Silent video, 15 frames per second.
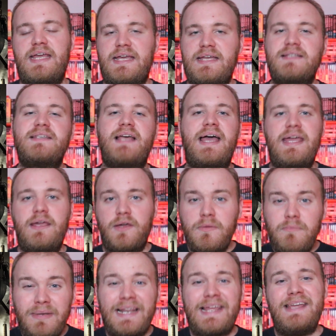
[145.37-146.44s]
is a
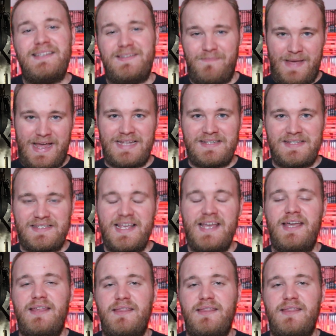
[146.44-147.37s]
complete mess.